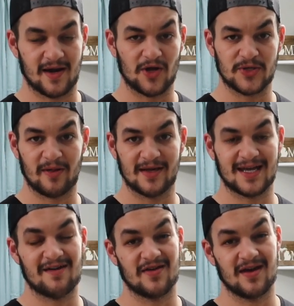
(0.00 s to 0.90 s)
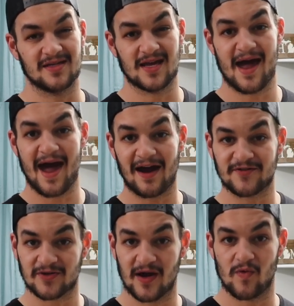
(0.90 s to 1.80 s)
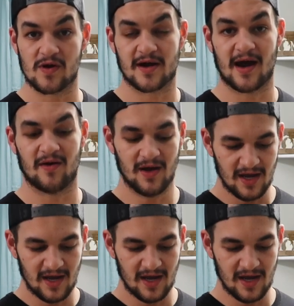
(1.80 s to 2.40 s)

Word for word: And also I like to have eggs after I work out.